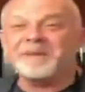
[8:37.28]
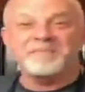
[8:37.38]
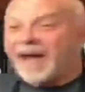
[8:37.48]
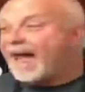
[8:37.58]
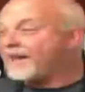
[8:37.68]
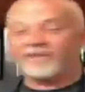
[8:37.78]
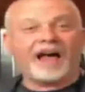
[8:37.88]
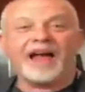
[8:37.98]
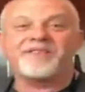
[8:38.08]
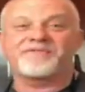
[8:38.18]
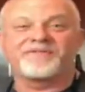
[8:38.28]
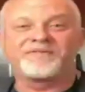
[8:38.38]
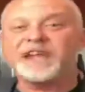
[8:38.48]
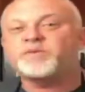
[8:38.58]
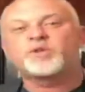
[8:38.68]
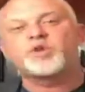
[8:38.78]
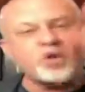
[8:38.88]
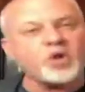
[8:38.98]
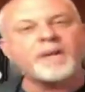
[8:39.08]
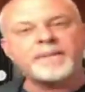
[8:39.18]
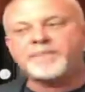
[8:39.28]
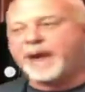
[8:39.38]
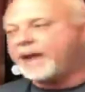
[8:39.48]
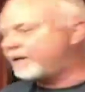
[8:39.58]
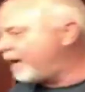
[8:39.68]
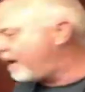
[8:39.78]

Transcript: me bad at life. That's what you do. You make me bad at